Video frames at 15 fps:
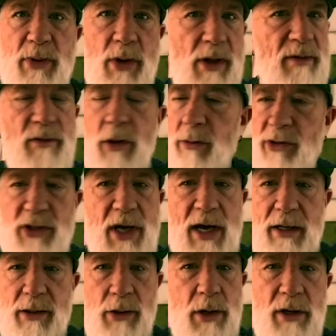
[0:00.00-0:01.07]
Paul have always
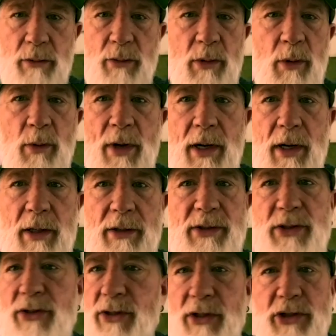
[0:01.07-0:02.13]
gotten along real well.
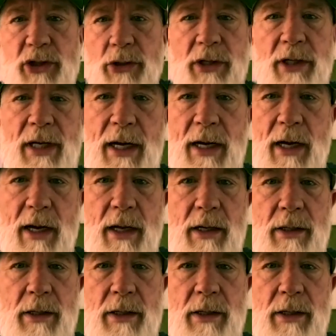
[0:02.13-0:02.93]
He's such a good guy.